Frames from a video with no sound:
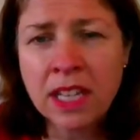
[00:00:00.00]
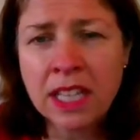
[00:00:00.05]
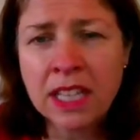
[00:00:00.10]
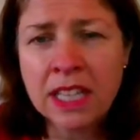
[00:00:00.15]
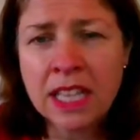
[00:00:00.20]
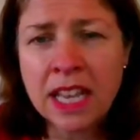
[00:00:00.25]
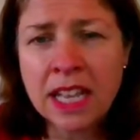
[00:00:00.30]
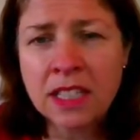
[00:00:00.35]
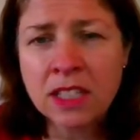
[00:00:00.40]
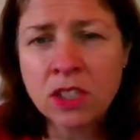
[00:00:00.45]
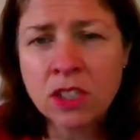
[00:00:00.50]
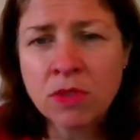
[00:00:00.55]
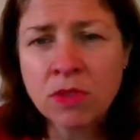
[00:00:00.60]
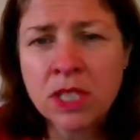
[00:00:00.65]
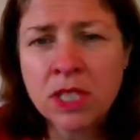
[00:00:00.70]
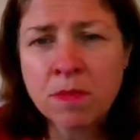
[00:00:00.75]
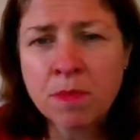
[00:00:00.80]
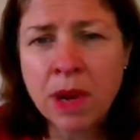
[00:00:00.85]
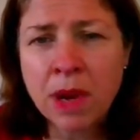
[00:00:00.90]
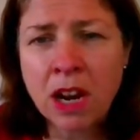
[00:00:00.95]
and the answer
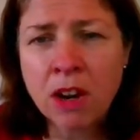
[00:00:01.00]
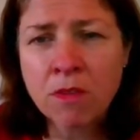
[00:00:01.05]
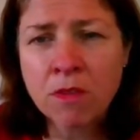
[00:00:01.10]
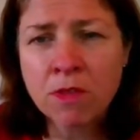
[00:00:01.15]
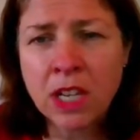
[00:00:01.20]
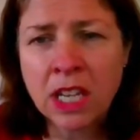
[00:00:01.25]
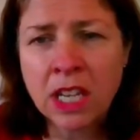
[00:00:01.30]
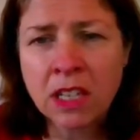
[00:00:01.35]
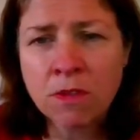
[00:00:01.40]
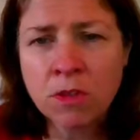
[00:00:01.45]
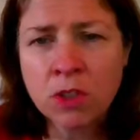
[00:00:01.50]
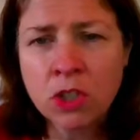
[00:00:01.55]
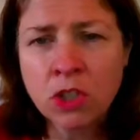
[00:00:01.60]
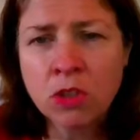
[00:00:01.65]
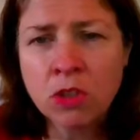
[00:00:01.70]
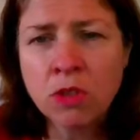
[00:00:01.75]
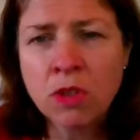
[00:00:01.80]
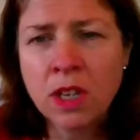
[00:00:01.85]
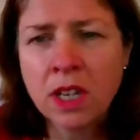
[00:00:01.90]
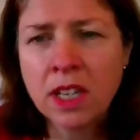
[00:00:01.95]
is power of
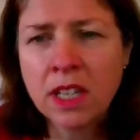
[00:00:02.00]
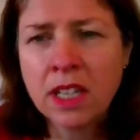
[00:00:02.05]
-2,